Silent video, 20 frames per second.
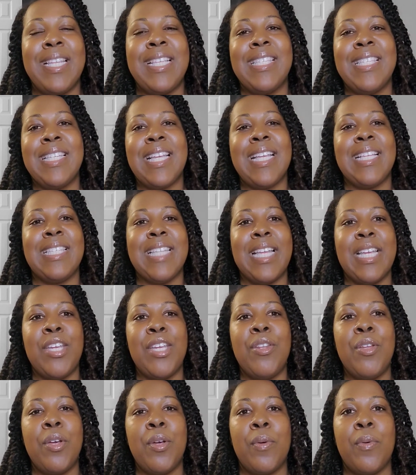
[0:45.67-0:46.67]
and says that
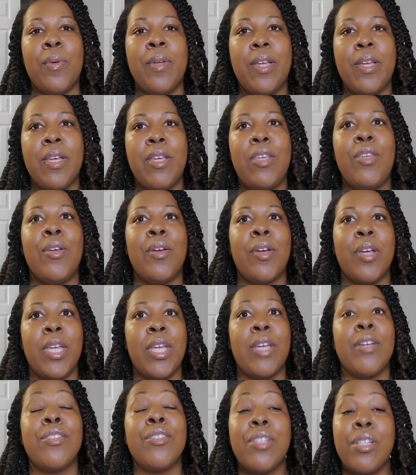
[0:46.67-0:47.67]
you're
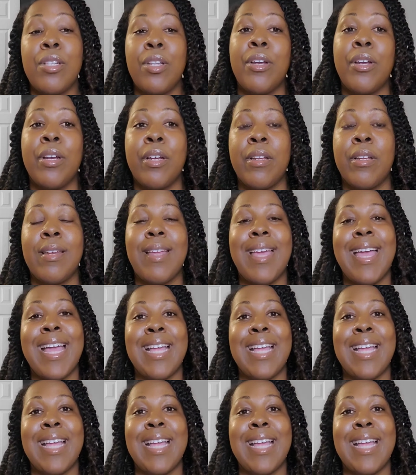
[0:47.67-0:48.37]
here to learn